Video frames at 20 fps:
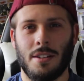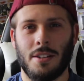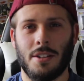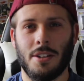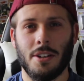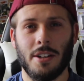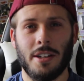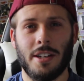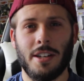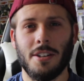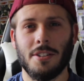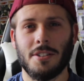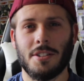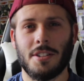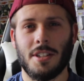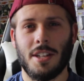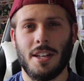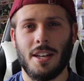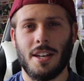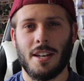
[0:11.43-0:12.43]
You're here
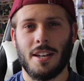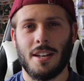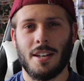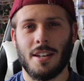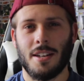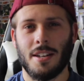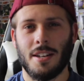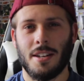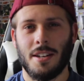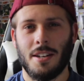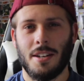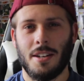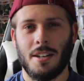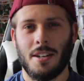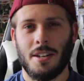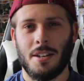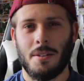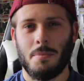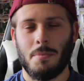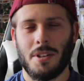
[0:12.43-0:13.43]
today
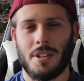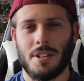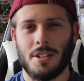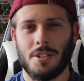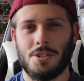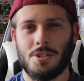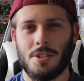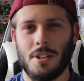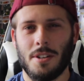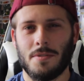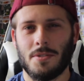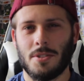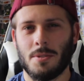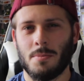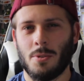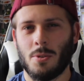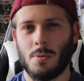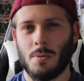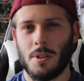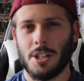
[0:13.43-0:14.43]
because you have
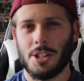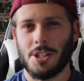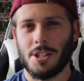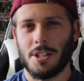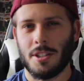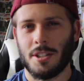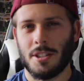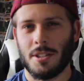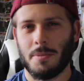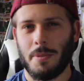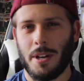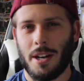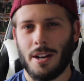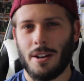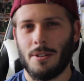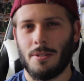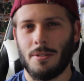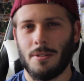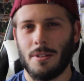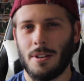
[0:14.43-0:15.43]
some questions
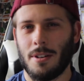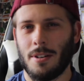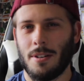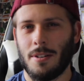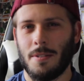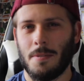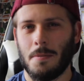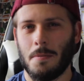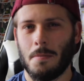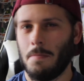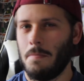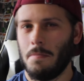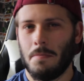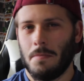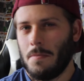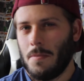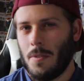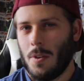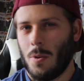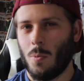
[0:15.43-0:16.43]
about
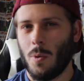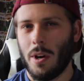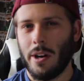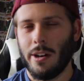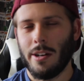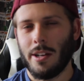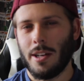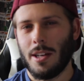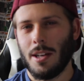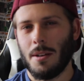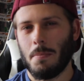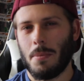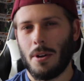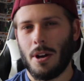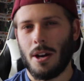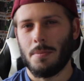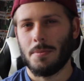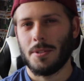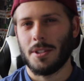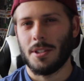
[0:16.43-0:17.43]
where to get
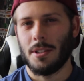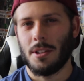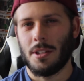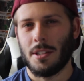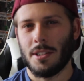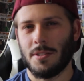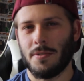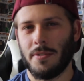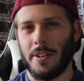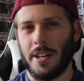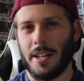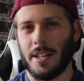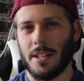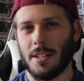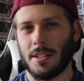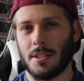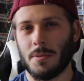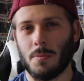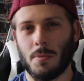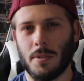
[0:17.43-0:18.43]
pops in Las
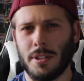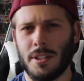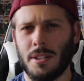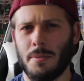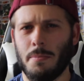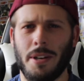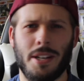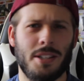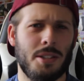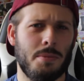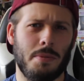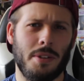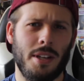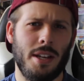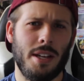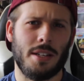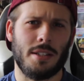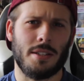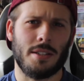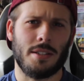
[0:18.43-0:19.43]
Vegas. What's the best
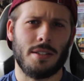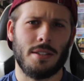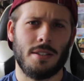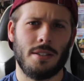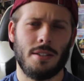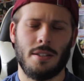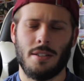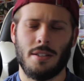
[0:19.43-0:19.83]
place?